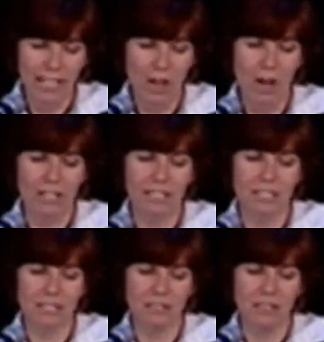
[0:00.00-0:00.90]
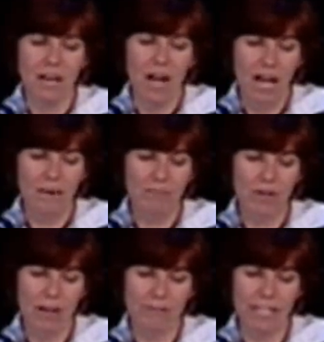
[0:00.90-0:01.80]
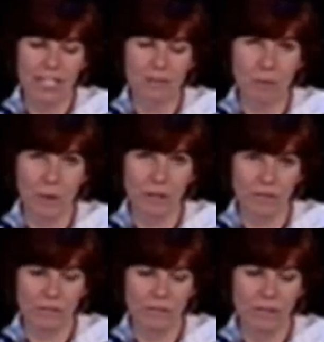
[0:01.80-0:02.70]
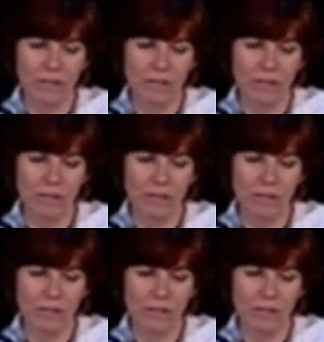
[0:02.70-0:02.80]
cost, high profit exports